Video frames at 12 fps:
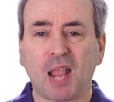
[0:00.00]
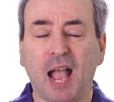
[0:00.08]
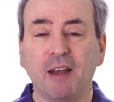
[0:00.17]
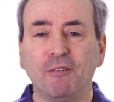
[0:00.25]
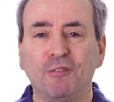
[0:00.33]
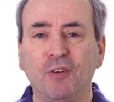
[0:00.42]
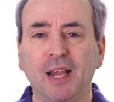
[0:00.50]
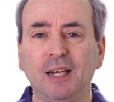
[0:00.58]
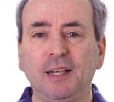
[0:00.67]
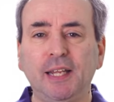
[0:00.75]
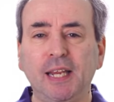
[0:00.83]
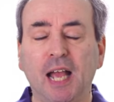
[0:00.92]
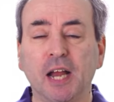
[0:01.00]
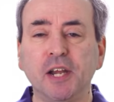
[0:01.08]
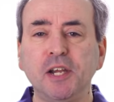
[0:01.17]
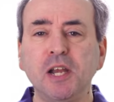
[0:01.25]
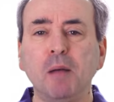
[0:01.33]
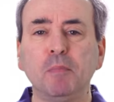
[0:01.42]
And finally, at
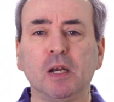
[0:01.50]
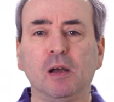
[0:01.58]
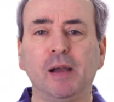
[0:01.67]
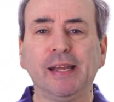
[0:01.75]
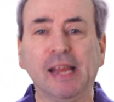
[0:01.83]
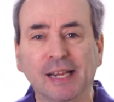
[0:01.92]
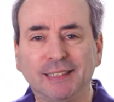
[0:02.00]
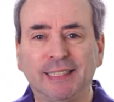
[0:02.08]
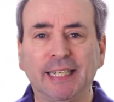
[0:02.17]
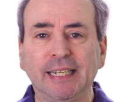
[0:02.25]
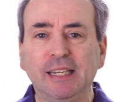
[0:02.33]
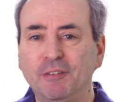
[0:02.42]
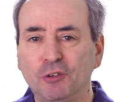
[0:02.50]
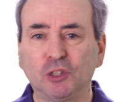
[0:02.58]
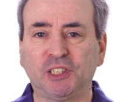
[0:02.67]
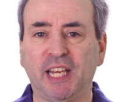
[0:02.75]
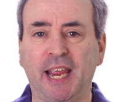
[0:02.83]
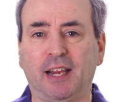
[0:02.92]
number 9, T for
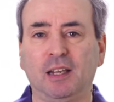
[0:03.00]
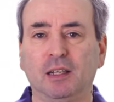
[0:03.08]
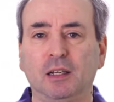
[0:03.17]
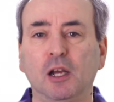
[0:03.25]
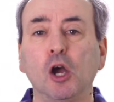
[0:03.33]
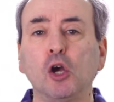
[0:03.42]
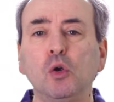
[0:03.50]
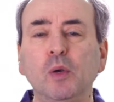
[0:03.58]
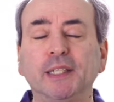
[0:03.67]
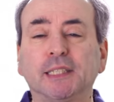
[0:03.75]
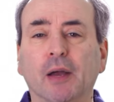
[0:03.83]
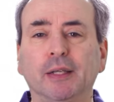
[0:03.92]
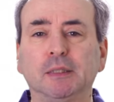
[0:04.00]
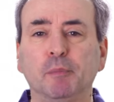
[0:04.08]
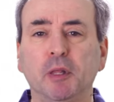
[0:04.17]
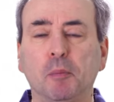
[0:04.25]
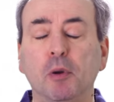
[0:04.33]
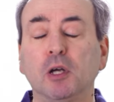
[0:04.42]
tick. Who is going to
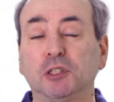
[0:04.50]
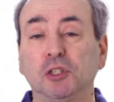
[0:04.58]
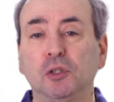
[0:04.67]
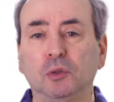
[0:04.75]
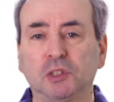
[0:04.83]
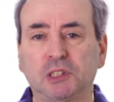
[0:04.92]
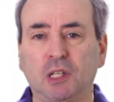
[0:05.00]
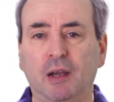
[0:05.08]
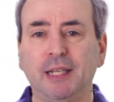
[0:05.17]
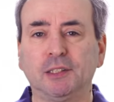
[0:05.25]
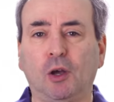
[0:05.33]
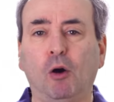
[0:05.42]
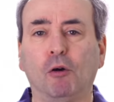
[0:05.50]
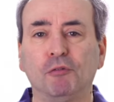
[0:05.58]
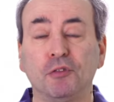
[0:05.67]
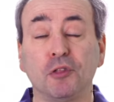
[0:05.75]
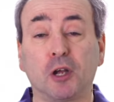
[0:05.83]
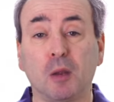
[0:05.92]
be the person who signs off the